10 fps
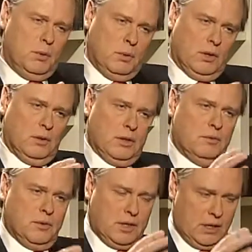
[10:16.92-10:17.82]
we went looking
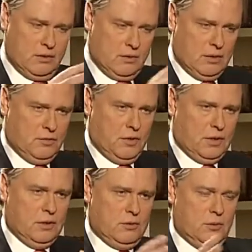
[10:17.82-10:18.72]
for tenants that
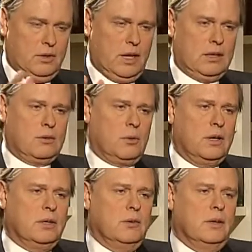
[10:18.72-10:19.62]
fit this or that
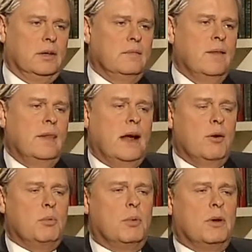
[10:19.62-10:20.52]
criterion,
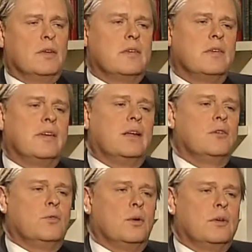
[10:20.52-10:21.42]
how important is the
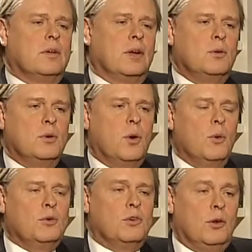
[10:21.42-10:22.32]
sales force? Like, who
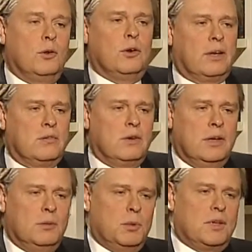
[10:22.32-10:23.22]
goes looking
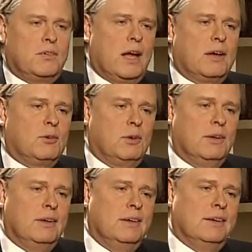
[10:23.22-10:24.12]
with the
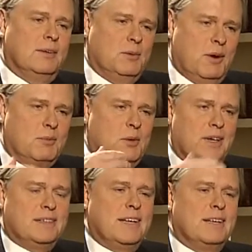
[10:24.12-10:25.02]
satchel? Do you have
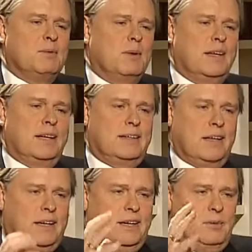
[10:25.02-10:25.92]
great salesmen
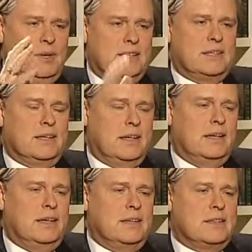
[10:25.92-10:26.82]
that can really
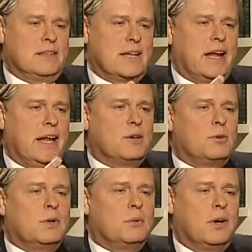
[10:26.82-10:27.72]
see? Does that
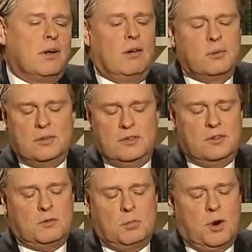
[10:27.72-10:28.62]
enter into it at all, or is it
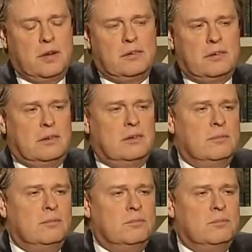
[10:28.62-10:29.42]
just price? And